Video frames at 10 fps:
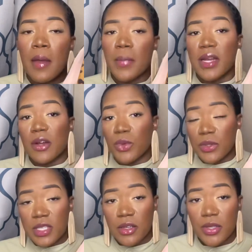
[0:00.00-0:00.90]
but I will
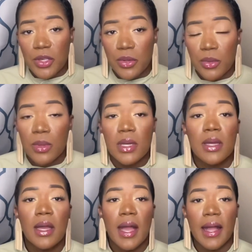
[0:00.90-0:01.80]
tell you,
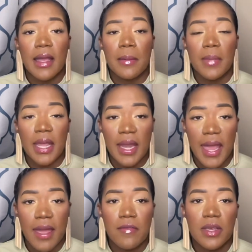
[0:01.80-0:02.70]
I'm an
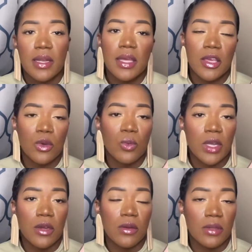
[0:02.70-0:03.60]
avid heel
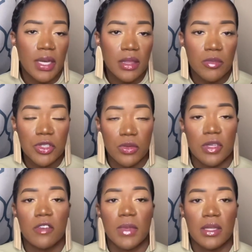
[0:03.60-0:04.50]
wearer. Like the
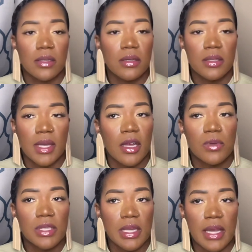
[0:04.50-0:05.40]
majority of my look, like I
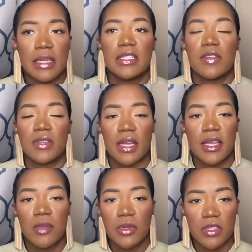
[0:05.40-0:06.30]
would say 97,
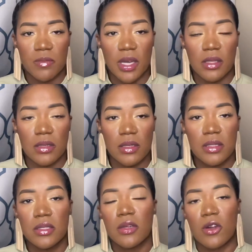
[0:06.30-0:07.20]
98% of my
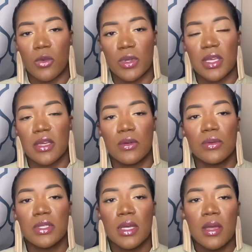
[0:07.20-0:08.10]
looks are with
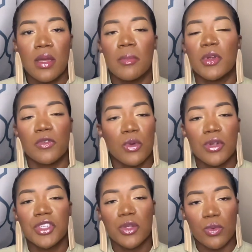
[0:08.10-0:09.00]
heels. But of
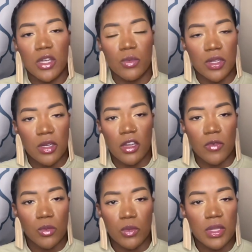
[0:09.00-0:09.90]
course, you wear what you're
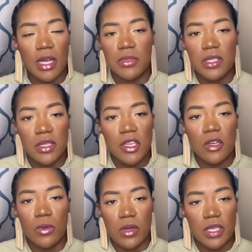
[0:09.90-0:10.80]
comfortable with. I'm just a heel
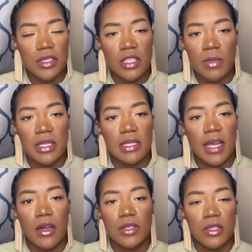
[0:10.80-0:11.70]
wearer. That's just my
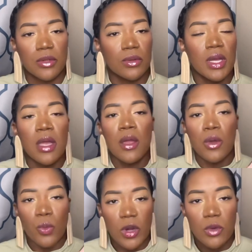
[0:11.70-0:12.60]
style. So
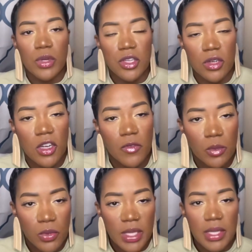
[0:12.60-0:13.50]
wear what you're
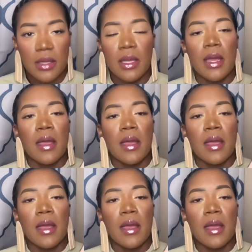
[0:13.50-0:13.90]
comfortable in.